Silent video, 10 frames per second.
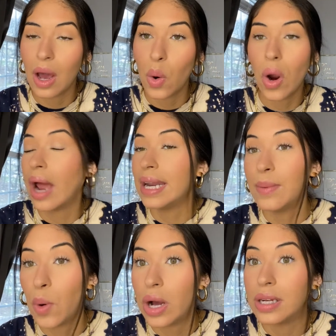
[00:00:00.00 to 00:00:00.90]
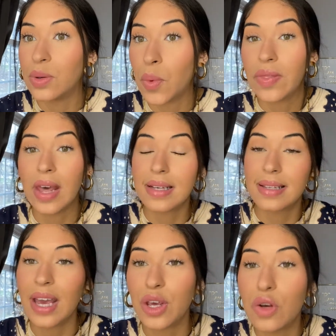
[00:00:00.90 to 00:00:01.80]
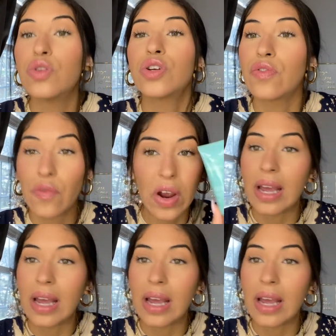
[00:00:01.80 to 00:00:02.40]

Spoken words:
or anyone when they say use your freaking